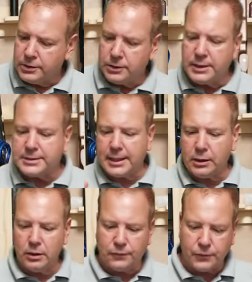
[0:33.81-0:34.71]
So let's take
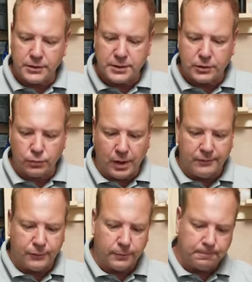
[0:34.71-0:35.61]
a look first at the
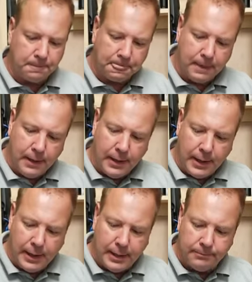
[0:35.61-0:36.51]
rifle.
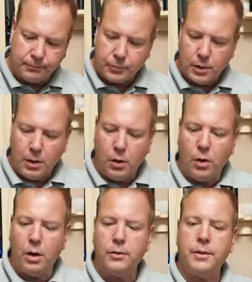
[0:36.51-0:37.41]
All
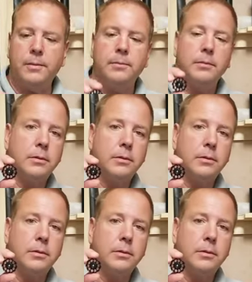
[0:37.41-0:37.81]
of the